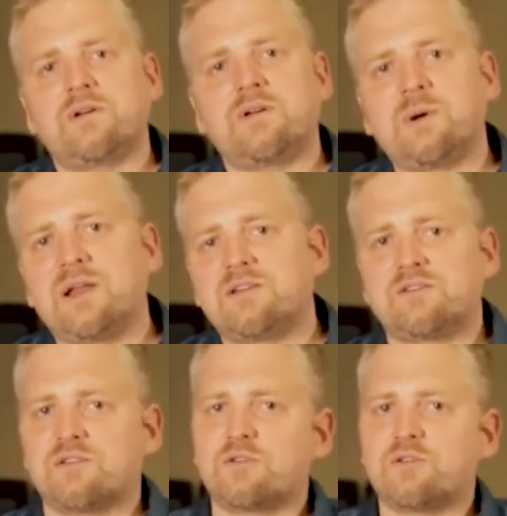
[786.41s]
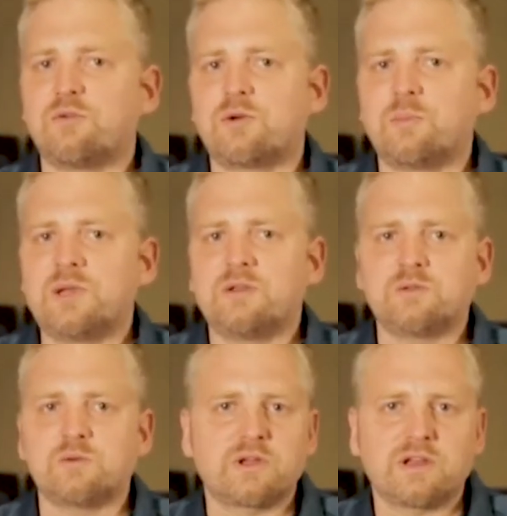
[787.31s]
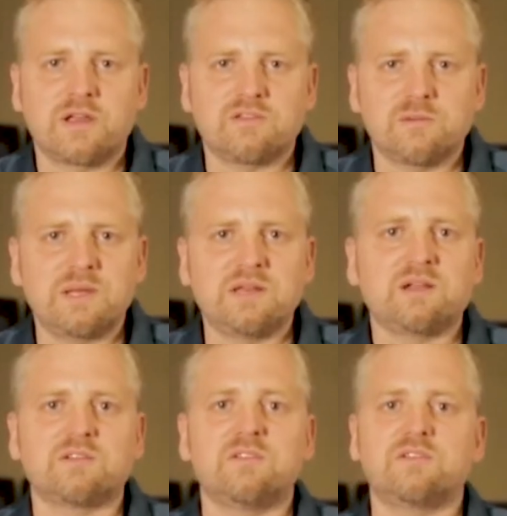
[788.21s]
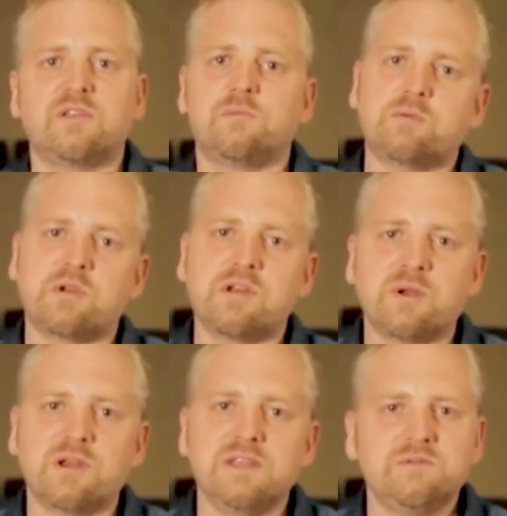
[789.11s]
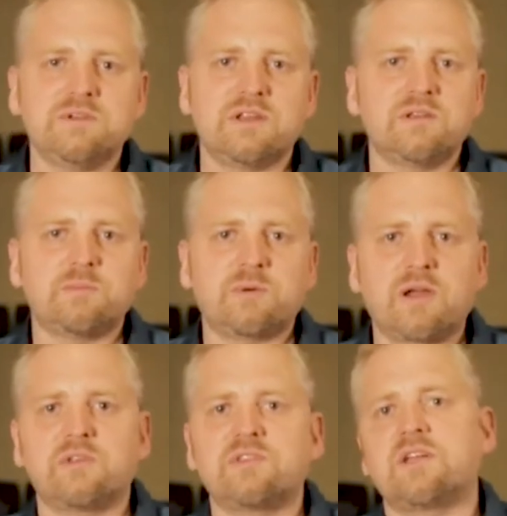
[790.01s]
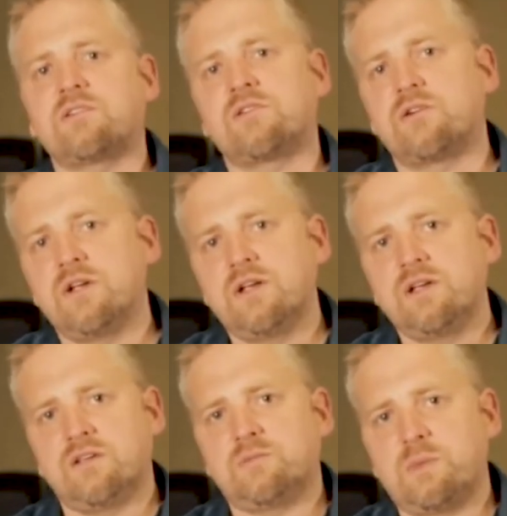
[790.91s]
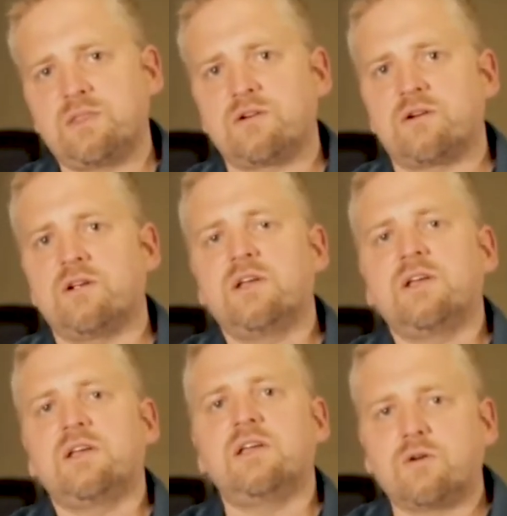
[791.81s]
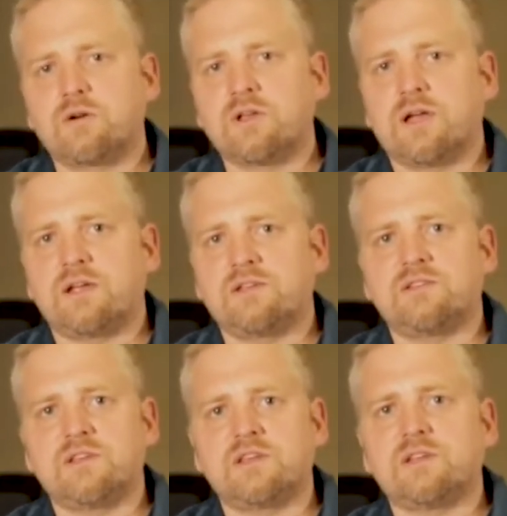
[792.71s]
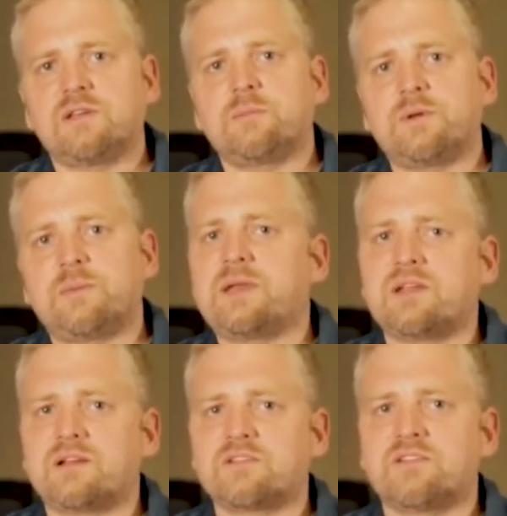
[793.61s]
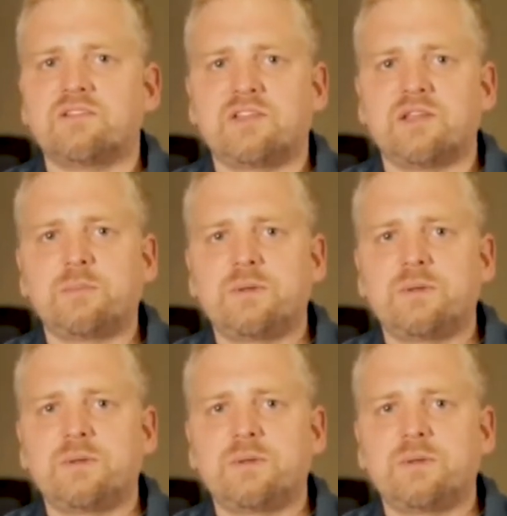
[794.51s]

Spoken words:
Liberland is also forbidden to organize the medical system. We really believe that the private sector is better in organizing the medical system.